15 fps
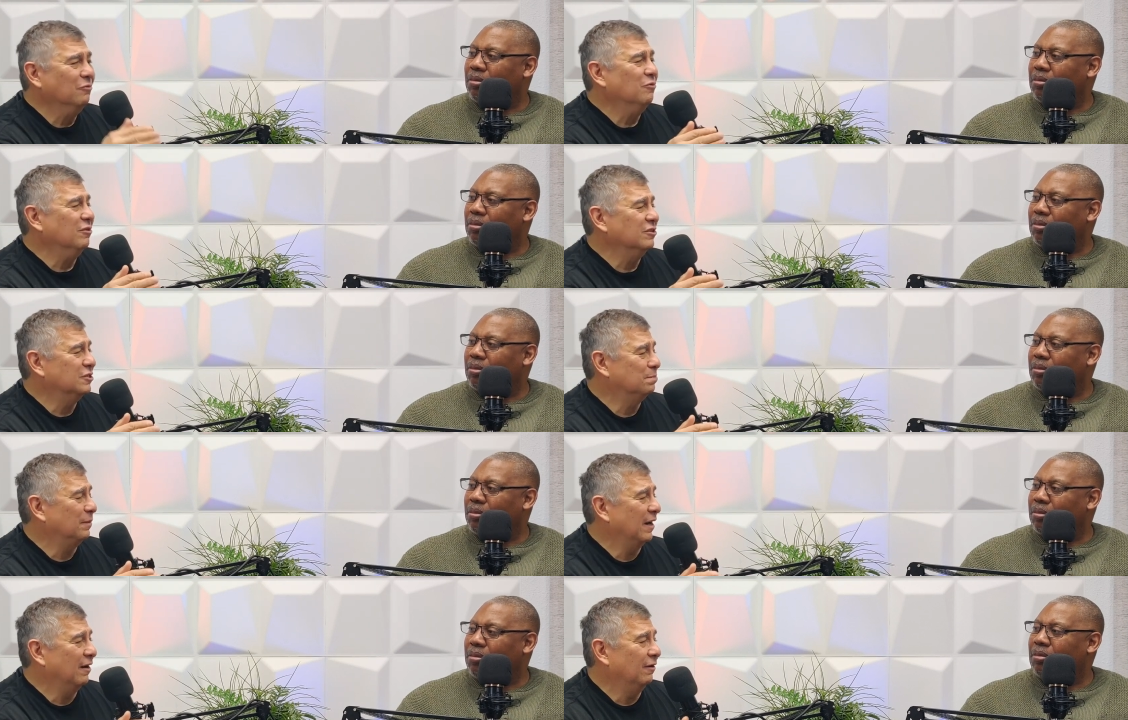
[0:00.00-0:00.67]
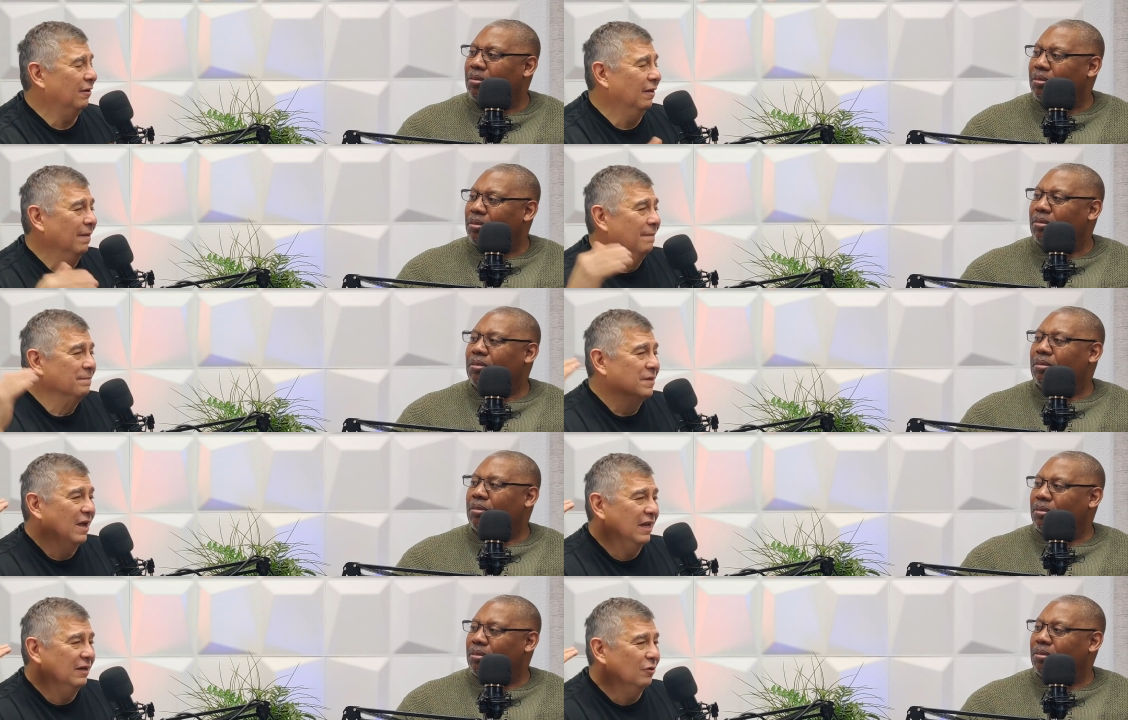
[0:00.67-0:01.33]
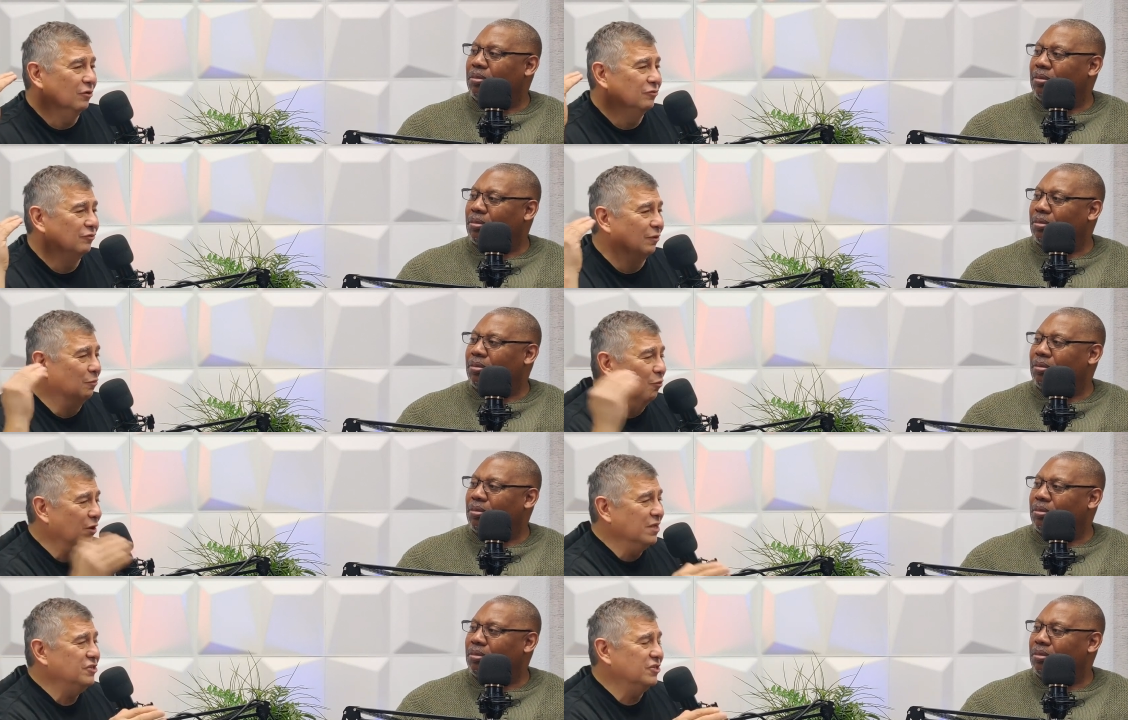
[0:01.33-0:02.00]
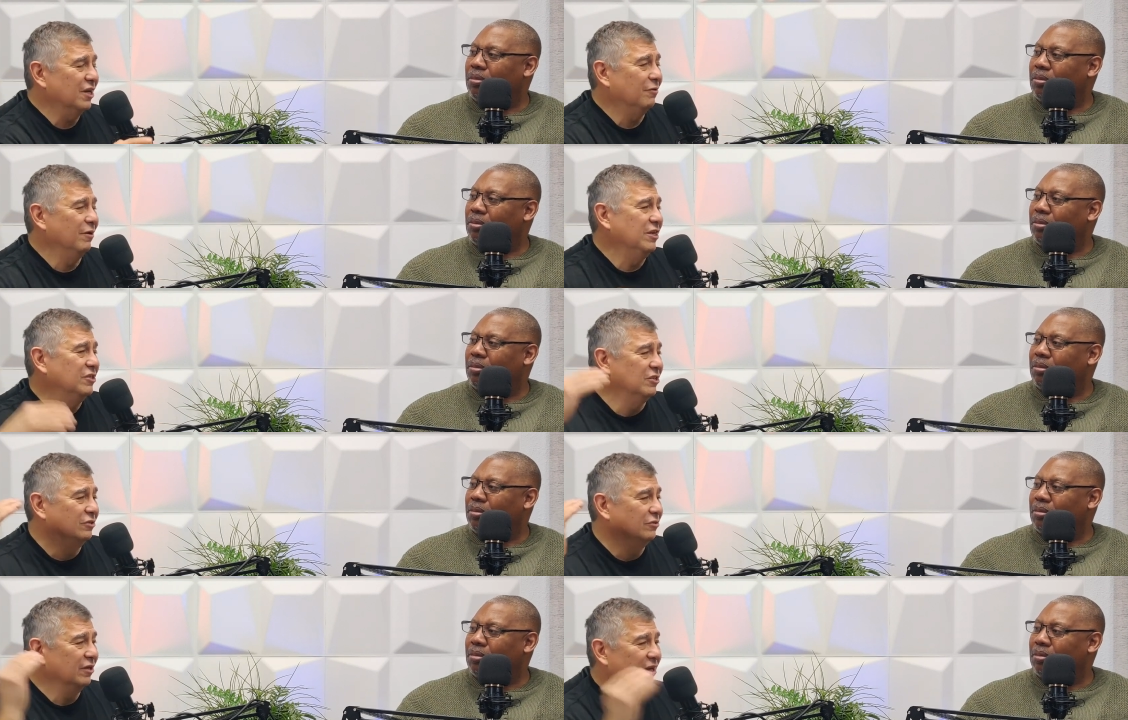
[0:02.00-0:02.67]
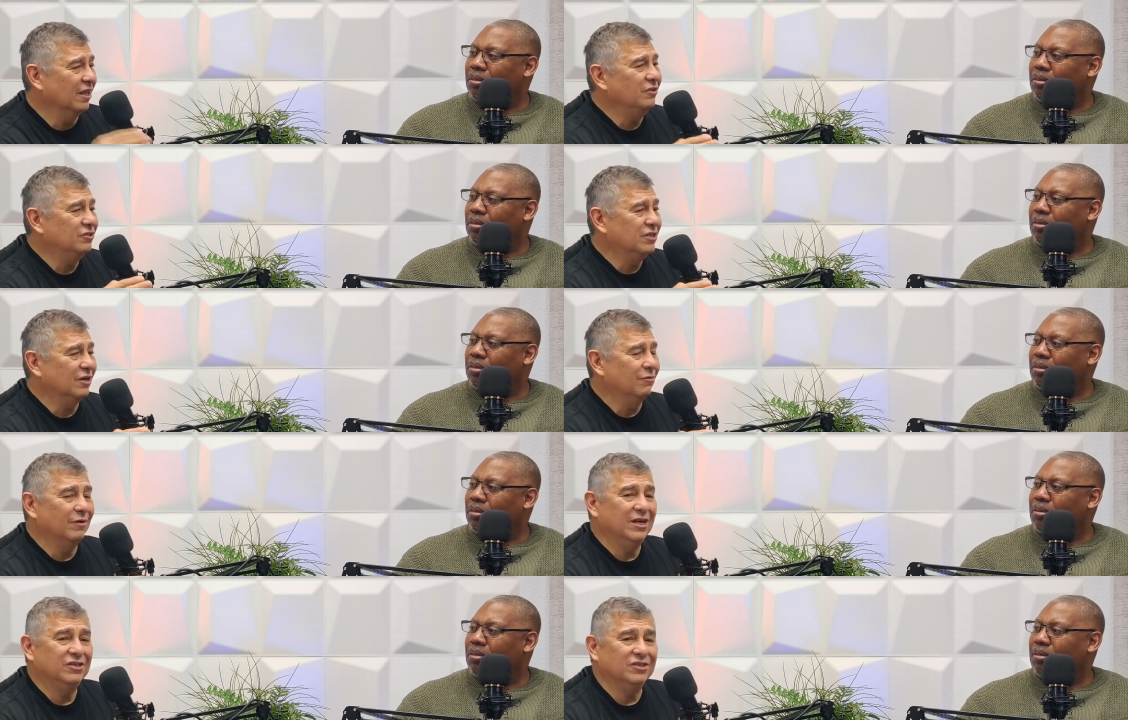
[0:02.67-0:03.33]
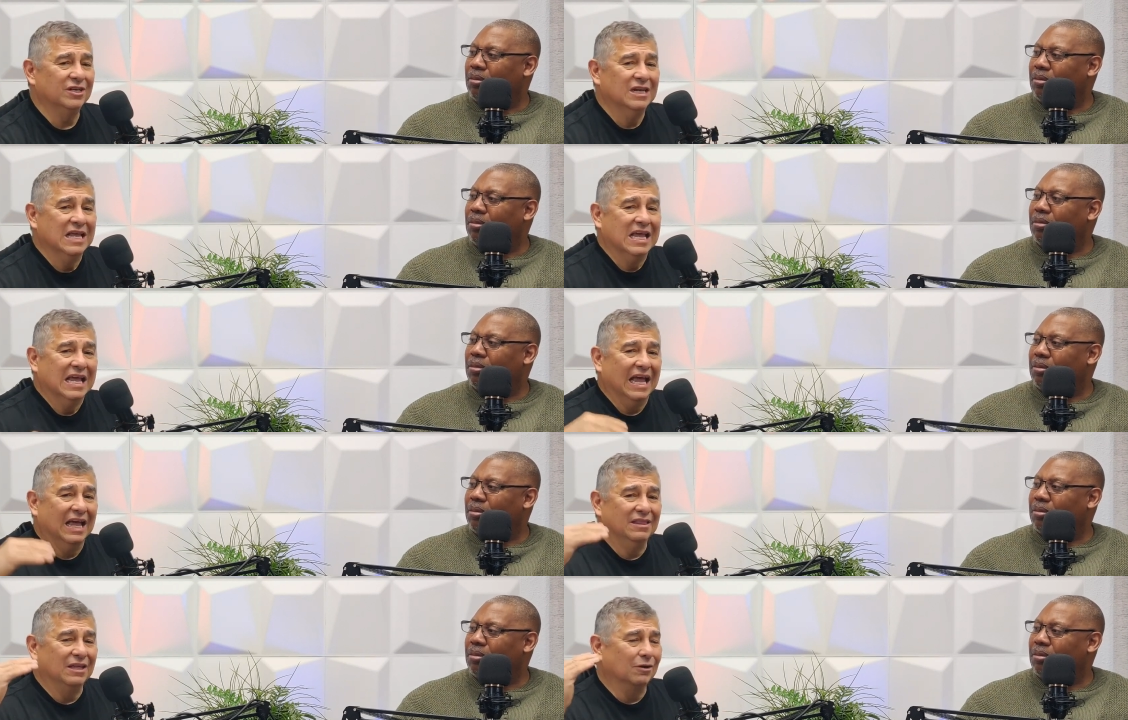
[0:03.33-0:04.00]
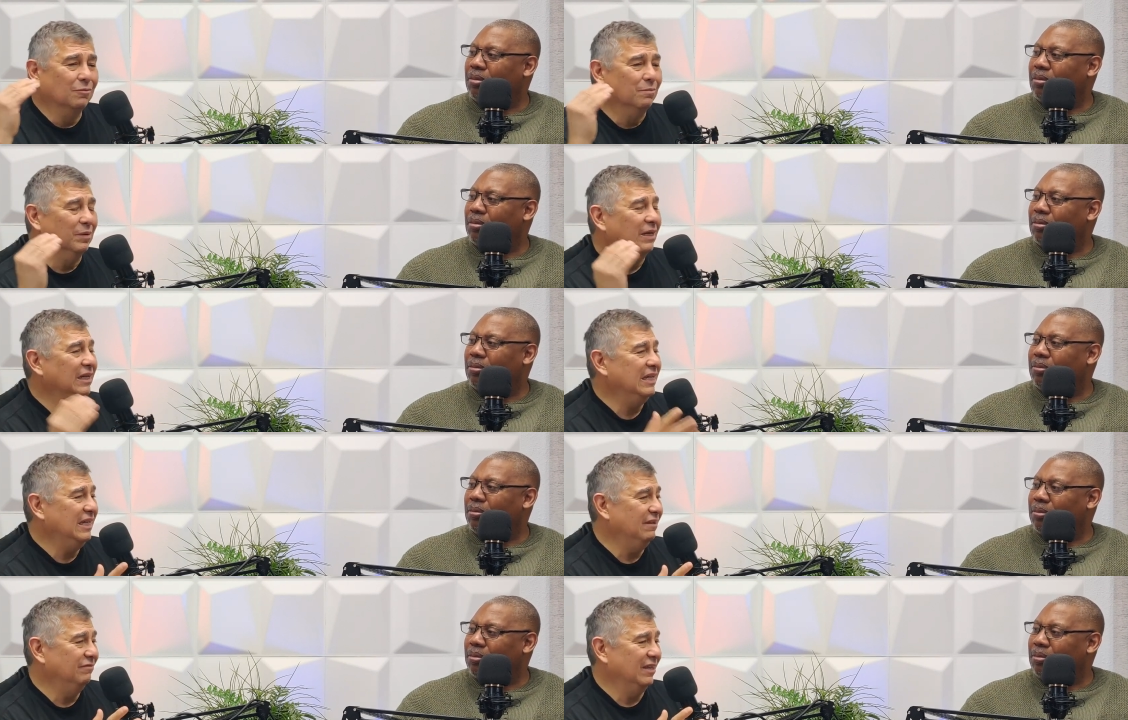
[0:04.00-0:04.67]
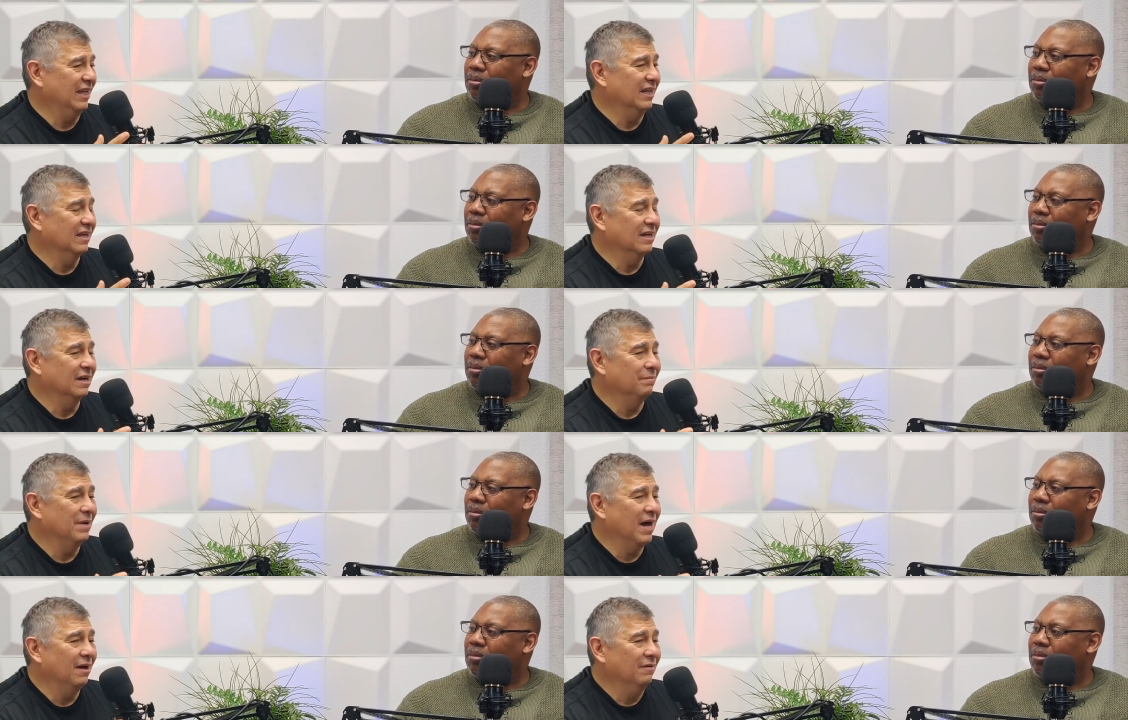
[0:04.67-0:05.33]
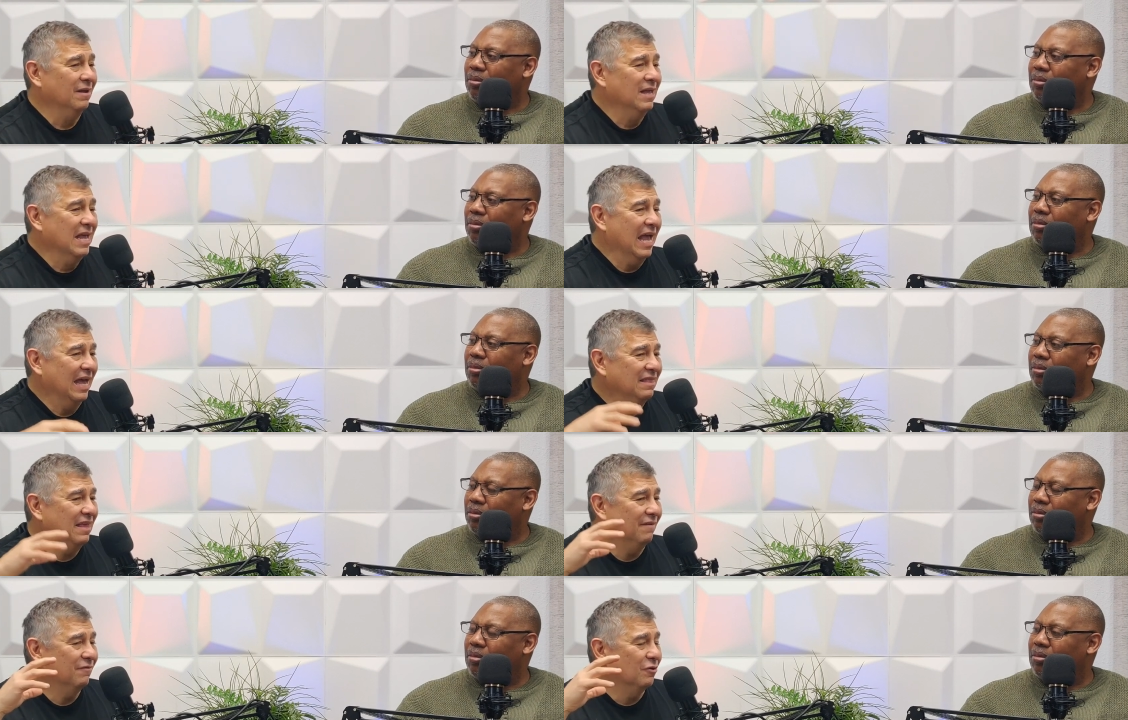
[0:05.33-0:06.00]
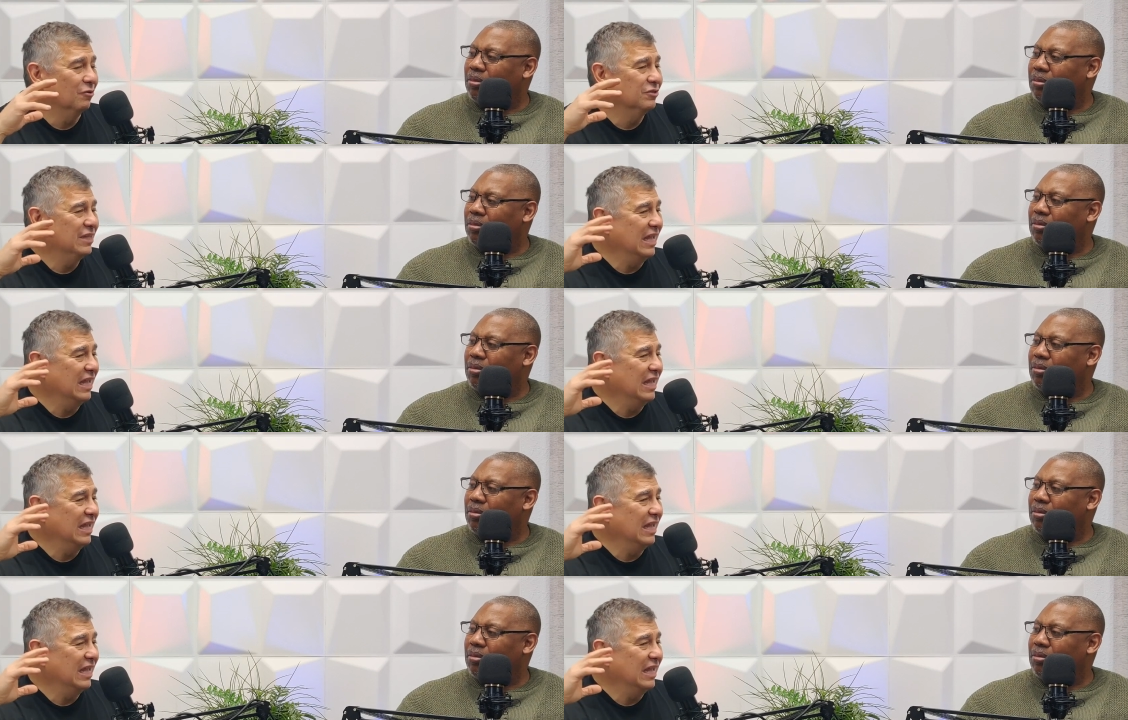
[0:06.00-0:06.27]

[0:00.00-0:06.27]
Speaker 1: downward spiral. It goes from one generation to another generation, and they don't believe they can come out. And they, of